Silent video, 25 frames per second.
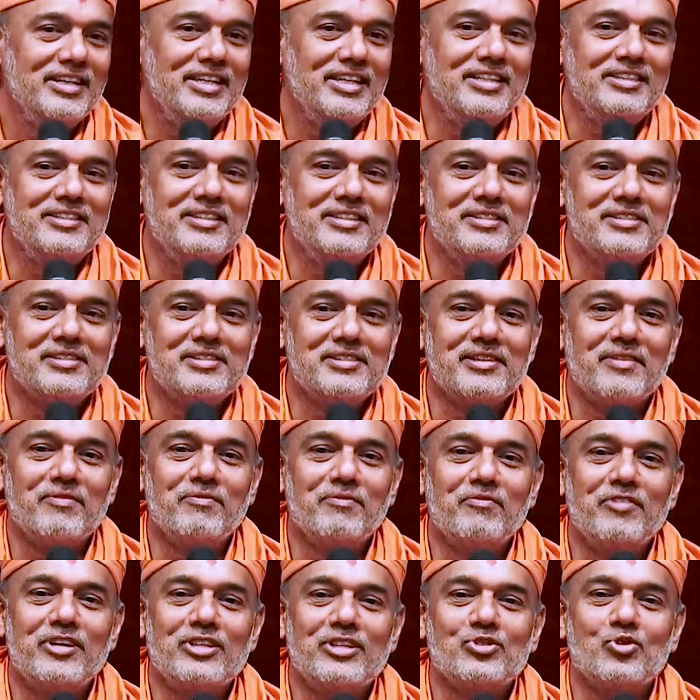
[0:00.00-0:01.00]
is in
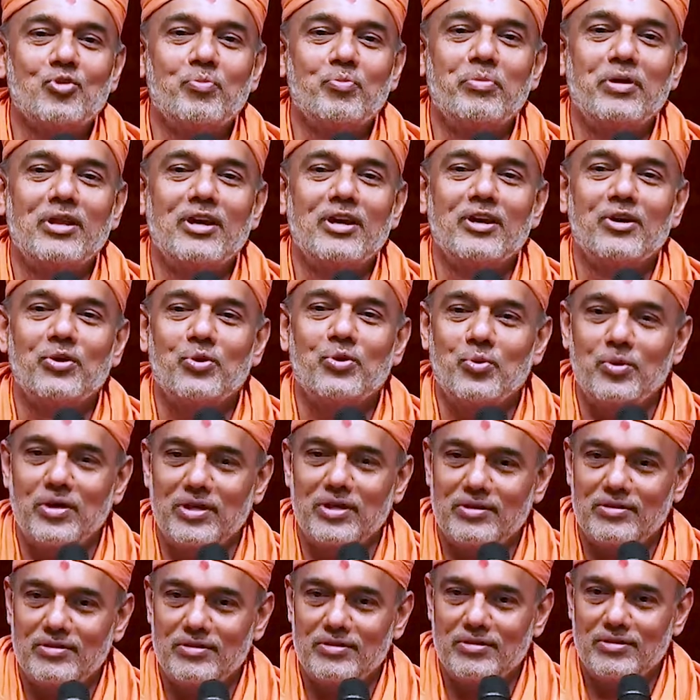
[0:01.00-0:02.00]
some way superior to
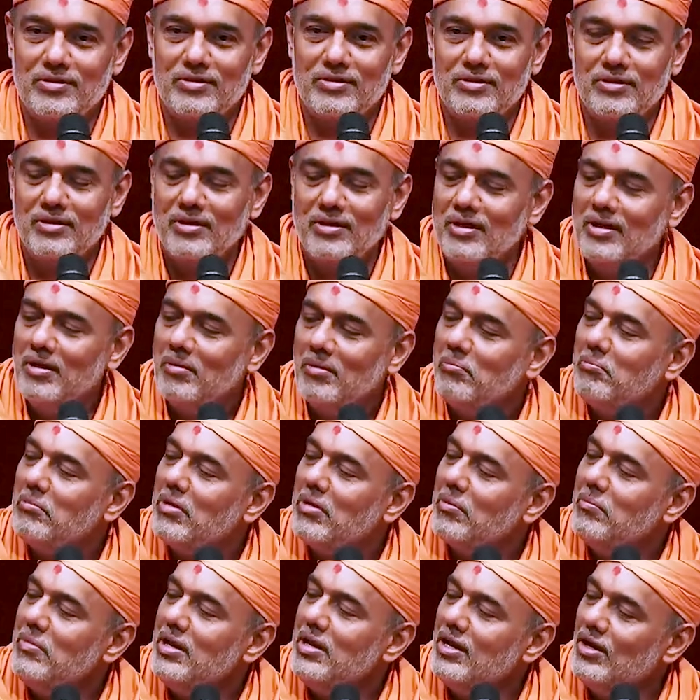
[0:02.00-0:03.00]
us.
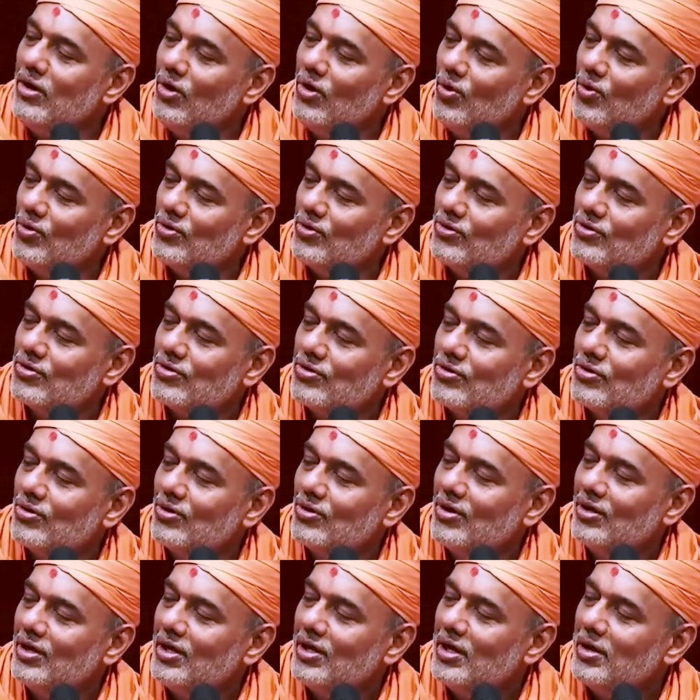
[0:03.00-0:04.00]
Maybe in looks,
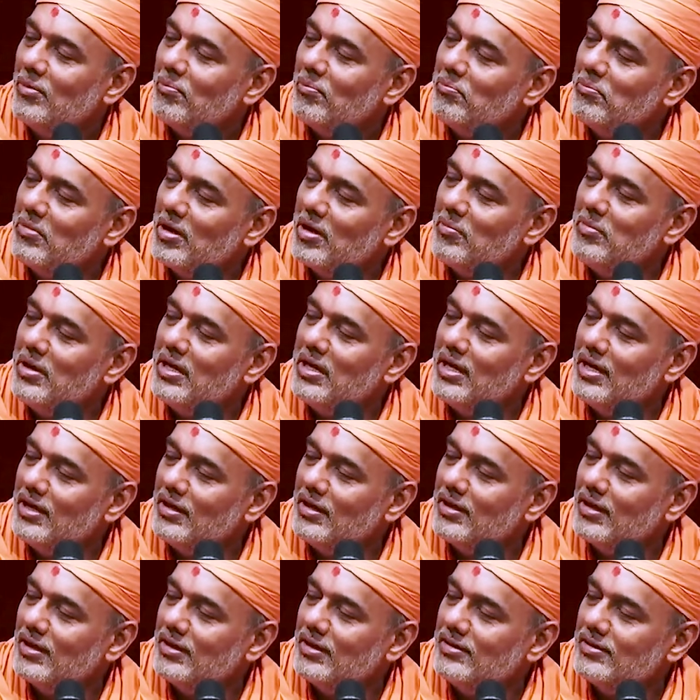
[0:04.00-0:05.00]
maybe in
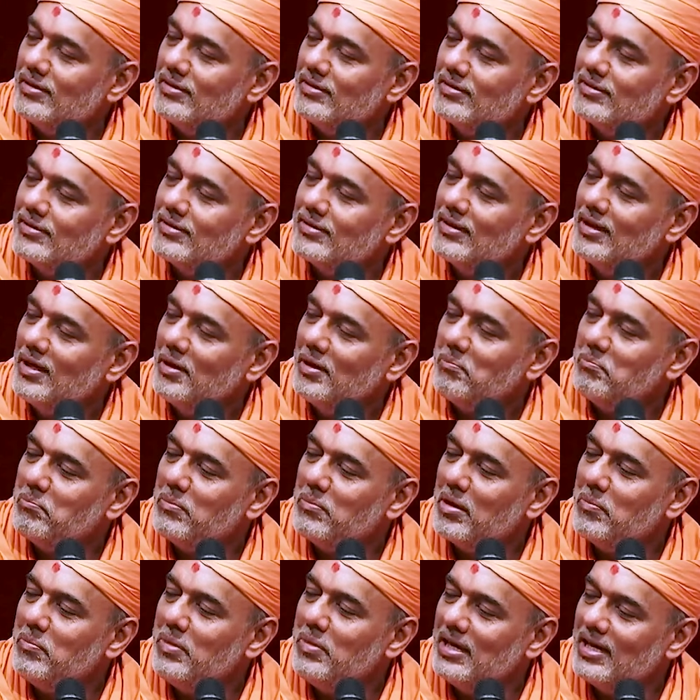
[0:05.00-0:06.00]
intelligence,
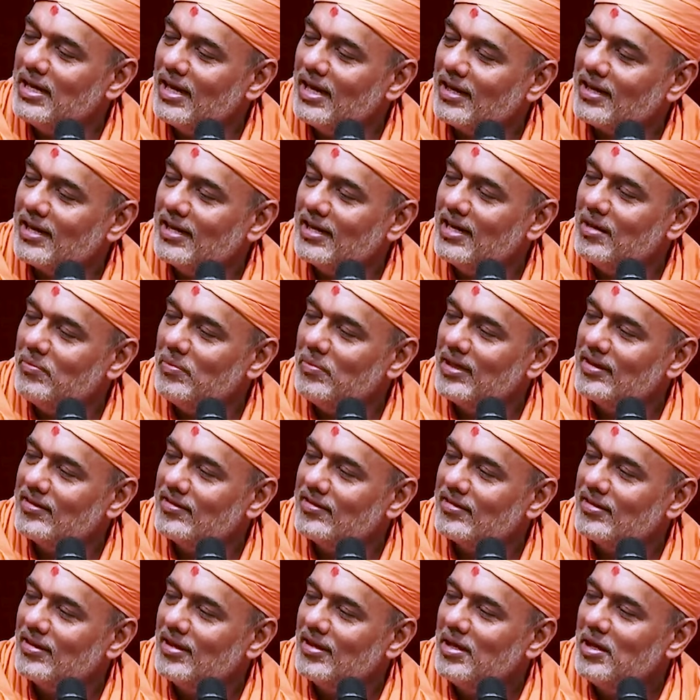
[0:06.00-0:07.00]
maybe in
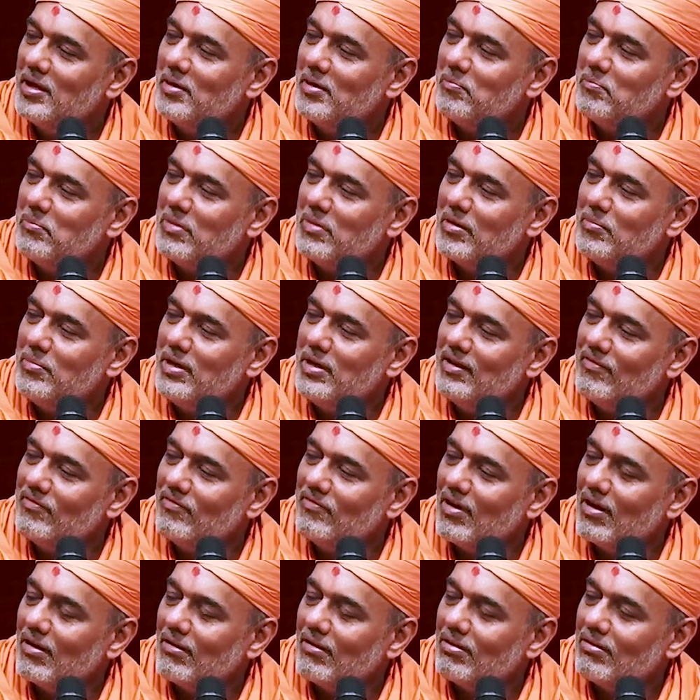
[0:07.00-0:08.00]
academics, maybe
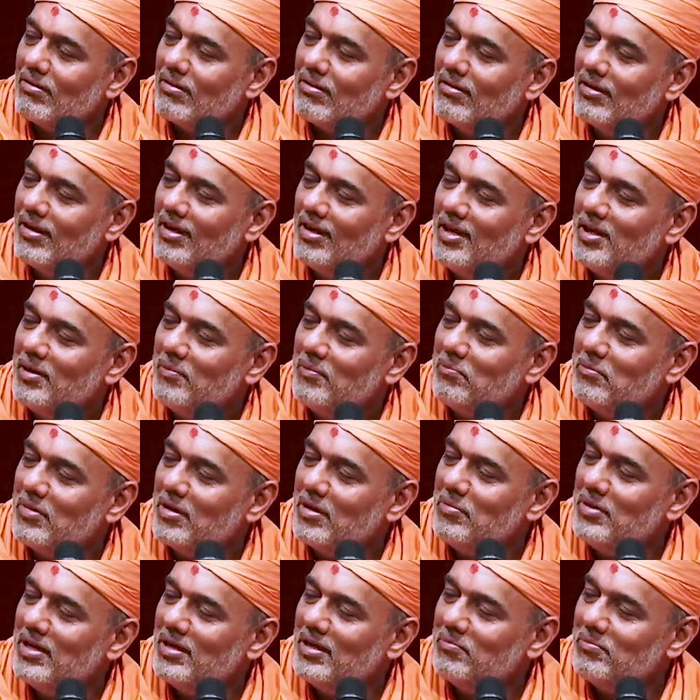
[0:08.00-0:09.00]
in worth,
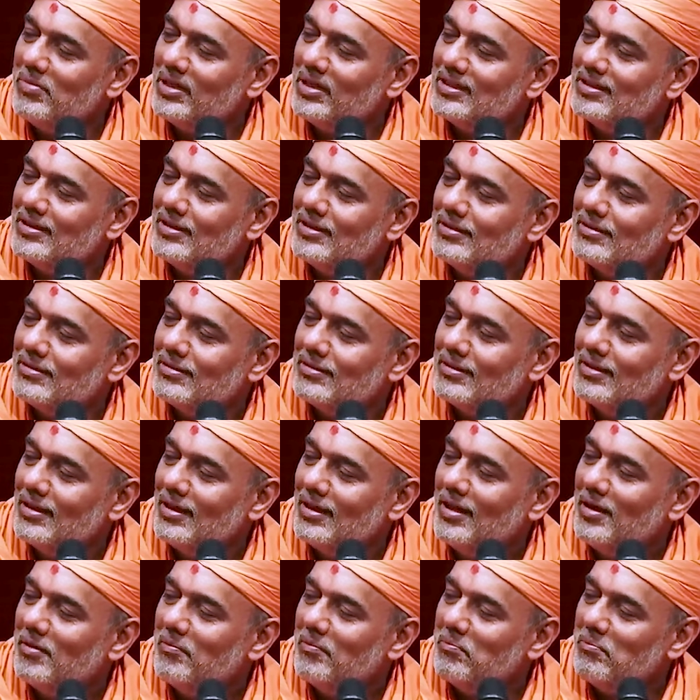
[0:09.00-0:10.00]
maybe in business,
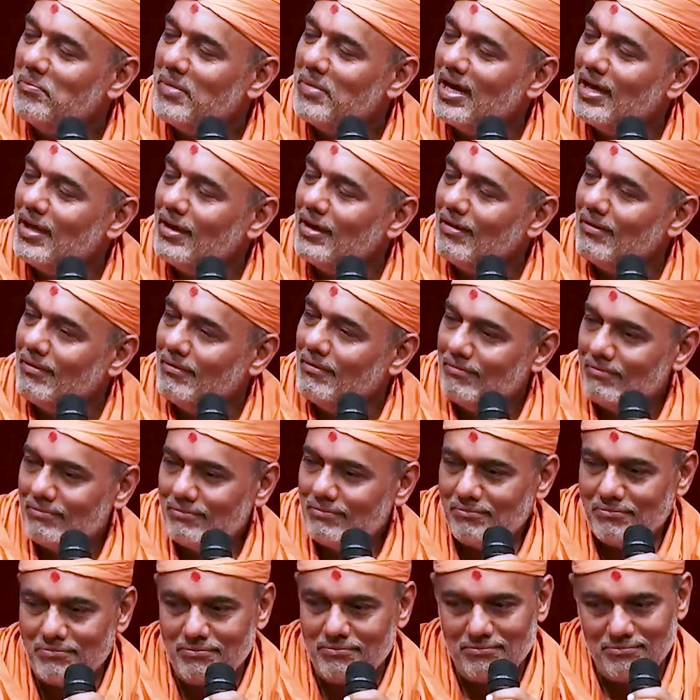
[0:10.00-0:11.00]
in,
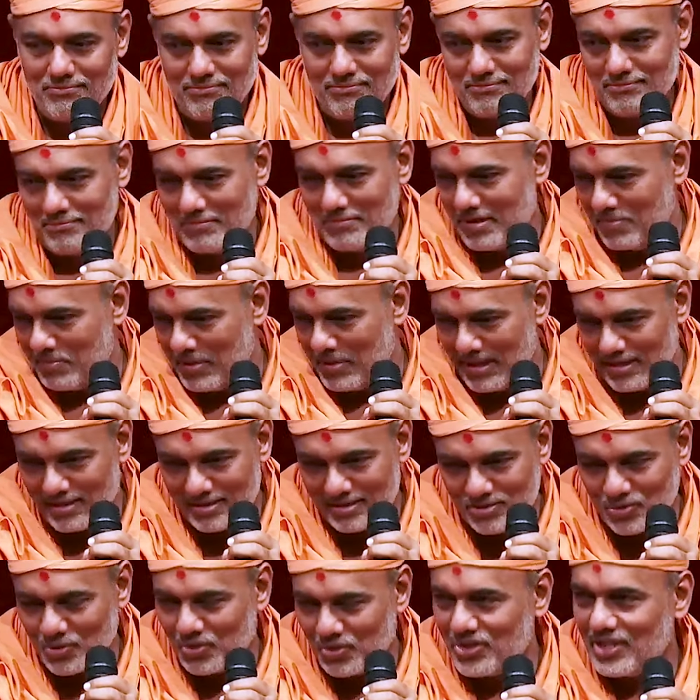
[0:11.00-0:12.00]
maybe
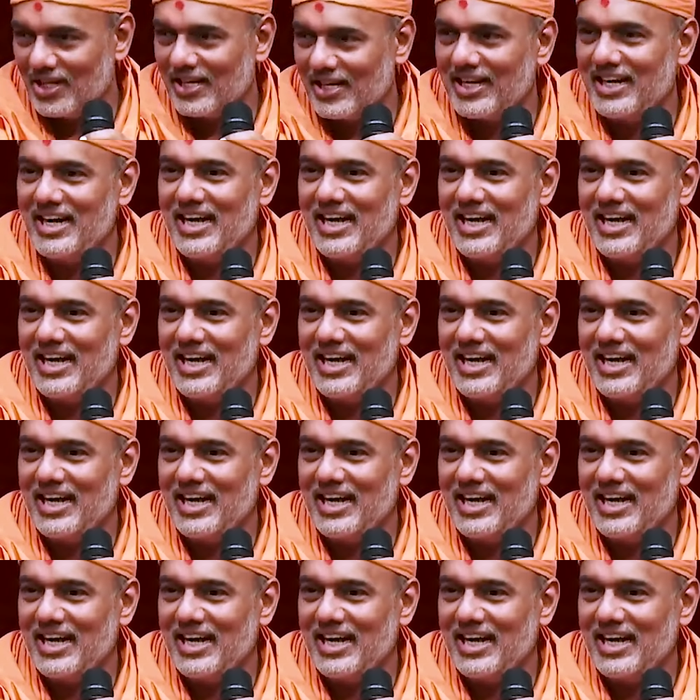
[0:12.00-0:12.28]
in social